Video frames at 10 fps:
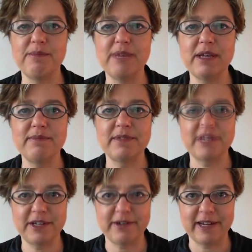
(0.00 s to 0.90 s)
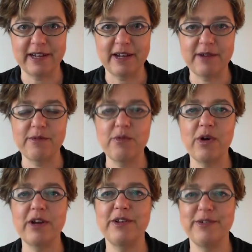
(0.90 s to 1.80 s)
beam steering.
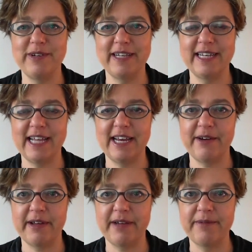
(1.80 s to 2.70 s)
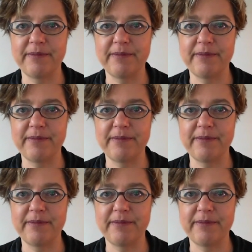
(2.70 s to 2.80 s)
What are you doing in that area?